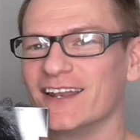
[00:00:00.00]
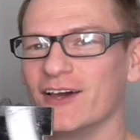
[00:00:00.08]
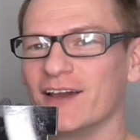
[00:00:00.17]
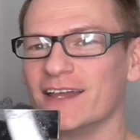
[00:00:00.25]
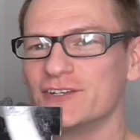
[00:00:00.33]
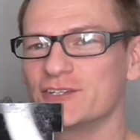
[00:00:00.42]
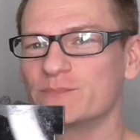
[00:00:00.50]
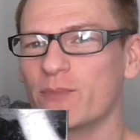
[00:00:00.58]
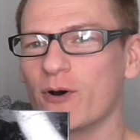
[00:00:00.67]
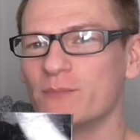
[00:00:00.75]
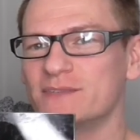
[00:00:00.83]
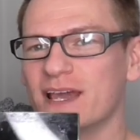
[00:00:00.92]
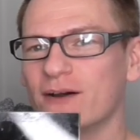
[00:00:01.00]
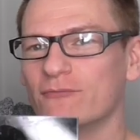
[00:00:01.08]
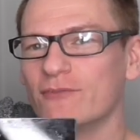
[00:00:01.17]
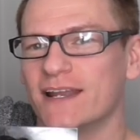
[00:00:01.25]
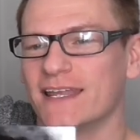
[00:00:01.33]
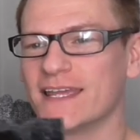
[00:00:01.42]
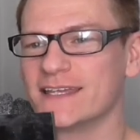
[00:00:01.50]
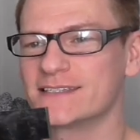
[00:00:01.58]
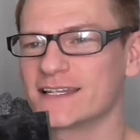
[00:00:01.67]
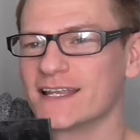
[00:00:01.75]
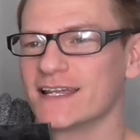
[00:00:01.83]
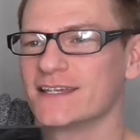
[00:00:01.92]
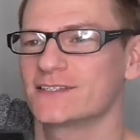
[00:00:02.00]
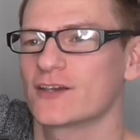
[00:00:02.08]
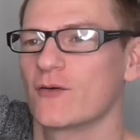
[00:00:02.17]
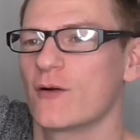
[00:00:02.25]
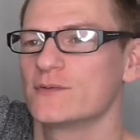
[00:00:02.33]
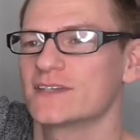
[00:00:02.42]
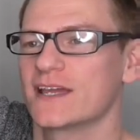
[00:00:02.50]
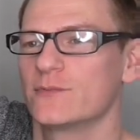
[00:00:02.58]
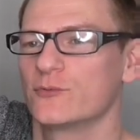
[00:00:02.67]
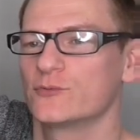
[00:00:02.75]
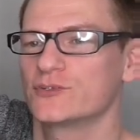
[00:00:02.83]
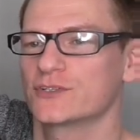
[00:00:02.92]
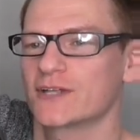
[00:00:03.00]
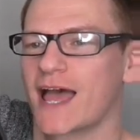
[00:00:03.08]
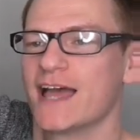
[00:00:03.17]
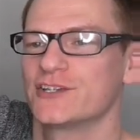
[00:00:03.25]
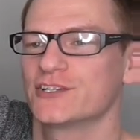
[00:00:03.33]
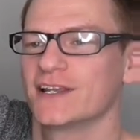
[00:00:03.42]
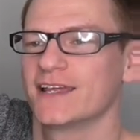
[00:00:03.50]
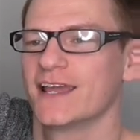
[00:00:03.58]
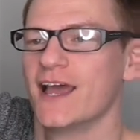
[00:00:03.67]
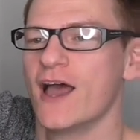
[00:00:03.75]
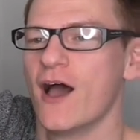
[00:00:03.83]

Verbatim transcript: look it just pops out really easily so I was able just actually